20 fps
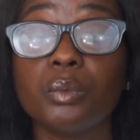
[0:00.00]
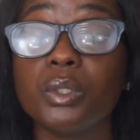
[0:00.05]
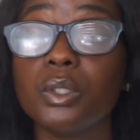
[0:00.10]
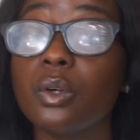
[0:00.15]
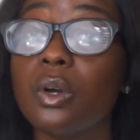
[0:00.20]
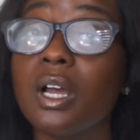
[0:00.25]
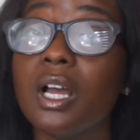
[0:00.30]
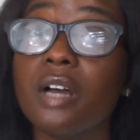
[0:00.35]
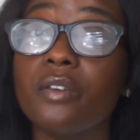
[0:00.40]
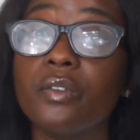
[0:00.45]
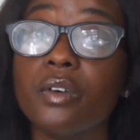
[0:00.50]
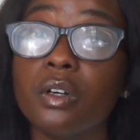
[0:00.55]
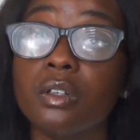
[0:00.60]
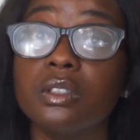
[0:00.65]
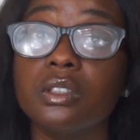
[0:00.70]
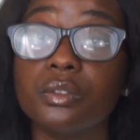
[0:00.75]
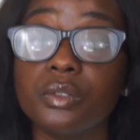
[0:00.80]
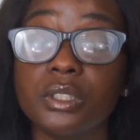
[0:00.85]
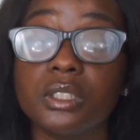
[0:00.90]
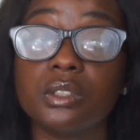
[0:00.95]
don't have all
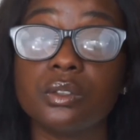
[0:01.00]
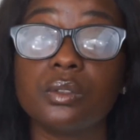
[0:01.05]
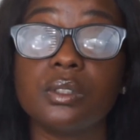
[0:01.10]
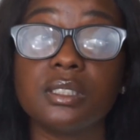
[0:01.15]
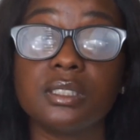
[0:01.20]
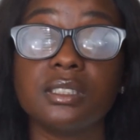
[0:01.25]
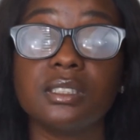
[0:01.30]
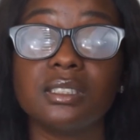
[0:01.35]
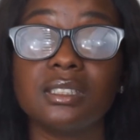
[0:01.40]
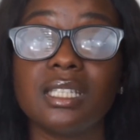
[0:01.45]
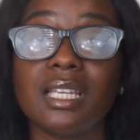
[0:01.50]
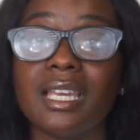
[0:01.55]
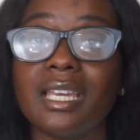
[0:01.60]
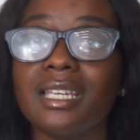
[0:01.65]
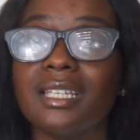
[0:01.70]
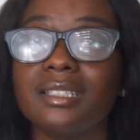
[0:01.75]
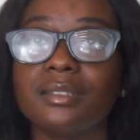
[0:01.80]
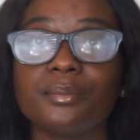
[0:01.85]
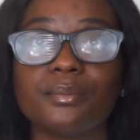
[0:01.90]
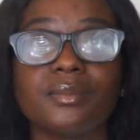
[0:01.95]
the resources,
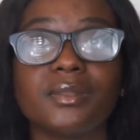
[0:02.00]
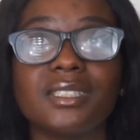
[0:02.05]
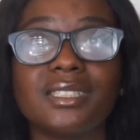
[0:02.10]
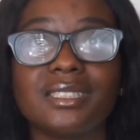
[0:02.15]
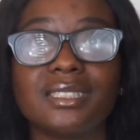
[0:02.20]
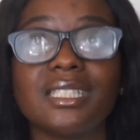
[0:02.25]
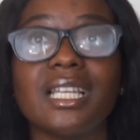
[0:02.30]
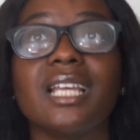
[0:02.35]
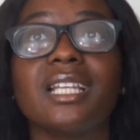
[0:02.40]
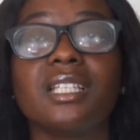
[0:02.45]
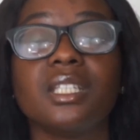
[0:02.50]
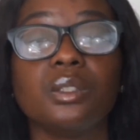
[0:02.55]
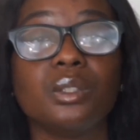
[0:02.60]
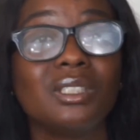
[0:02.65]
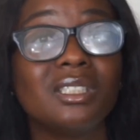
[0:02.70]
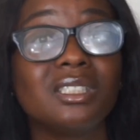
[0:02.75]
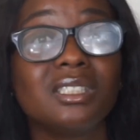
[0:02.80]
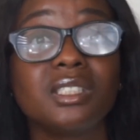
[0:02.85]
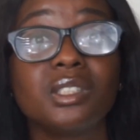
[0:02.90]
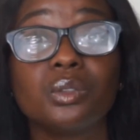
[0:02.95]
and sadly
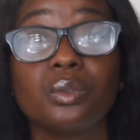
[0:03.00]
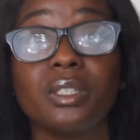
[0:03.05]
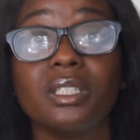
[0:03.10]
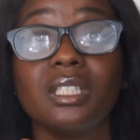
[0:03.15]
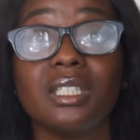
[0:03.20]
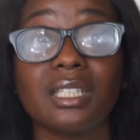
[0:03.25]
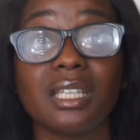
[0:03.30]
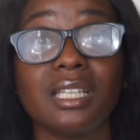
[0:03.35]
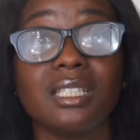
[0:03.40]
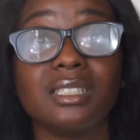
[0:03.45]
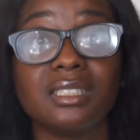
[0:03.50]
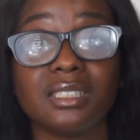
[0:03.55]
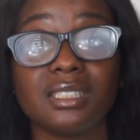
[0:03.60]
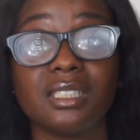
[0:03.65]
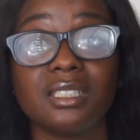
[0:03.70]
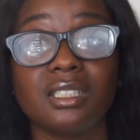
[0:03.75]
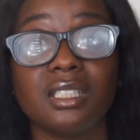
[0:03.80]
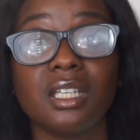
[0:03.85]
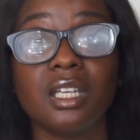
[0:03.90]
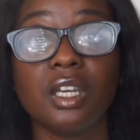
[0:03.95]
this is
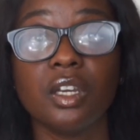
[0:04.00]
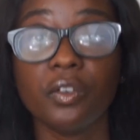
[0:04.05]
2019.